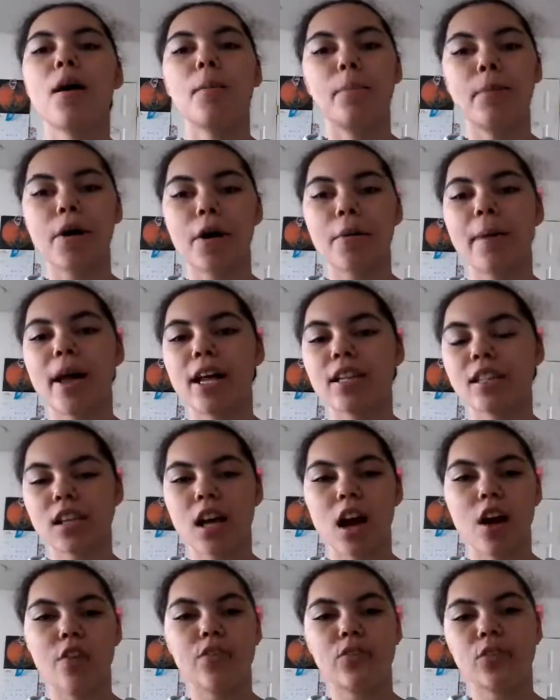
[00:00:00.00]
book by its
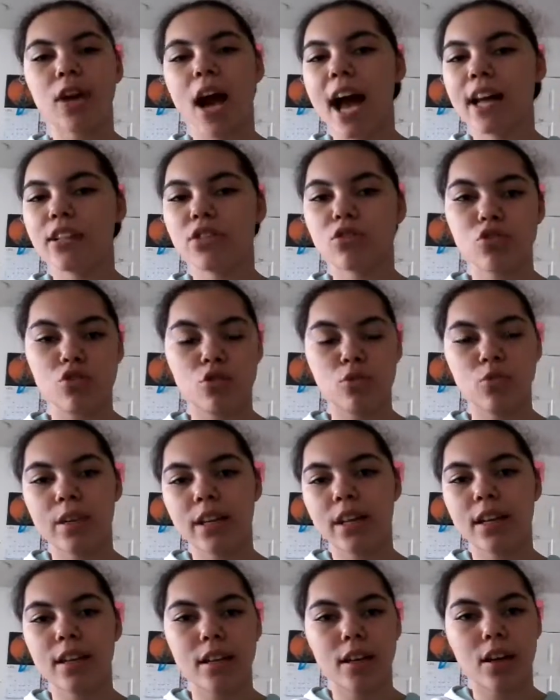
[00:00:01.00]
cover, I do
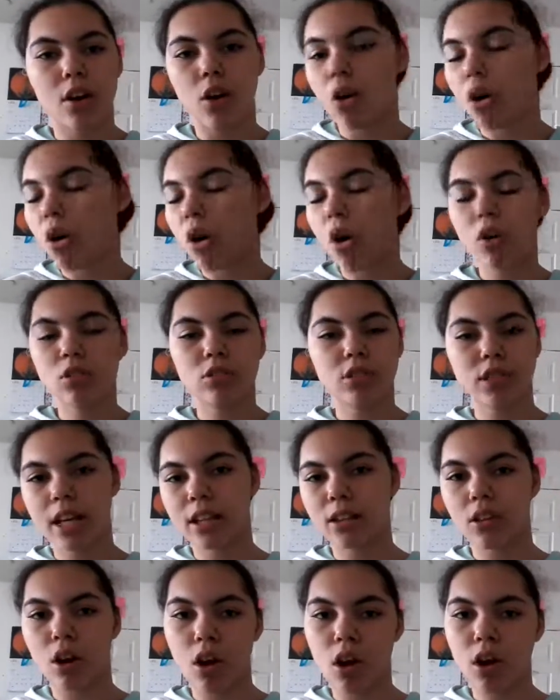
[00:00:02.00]
it all day
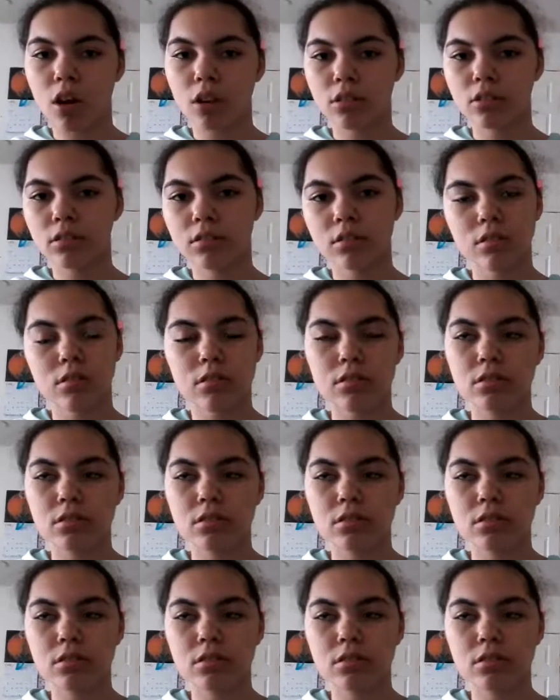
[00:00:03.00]
long.